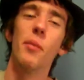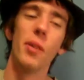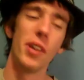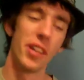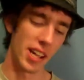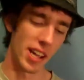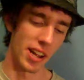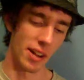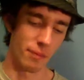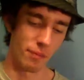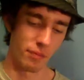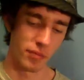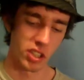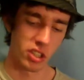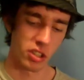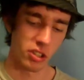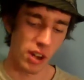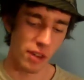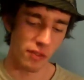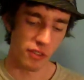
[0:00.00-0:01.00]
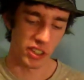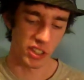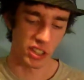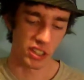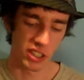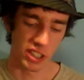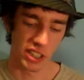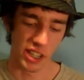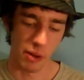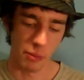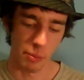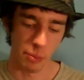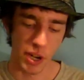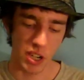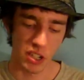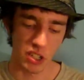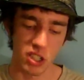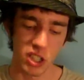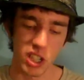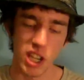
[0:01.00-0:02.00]
But yeah, so graphics and sound,
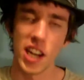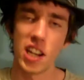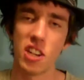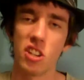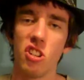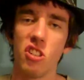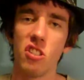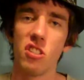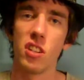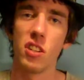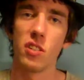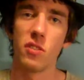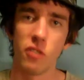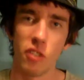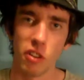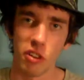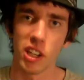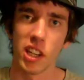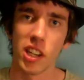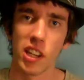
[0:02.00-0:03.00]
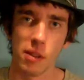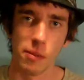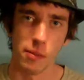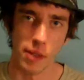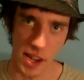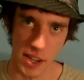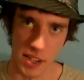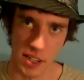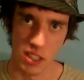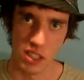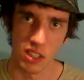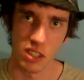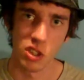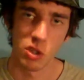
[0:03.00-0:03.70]
presentation is fucking immense,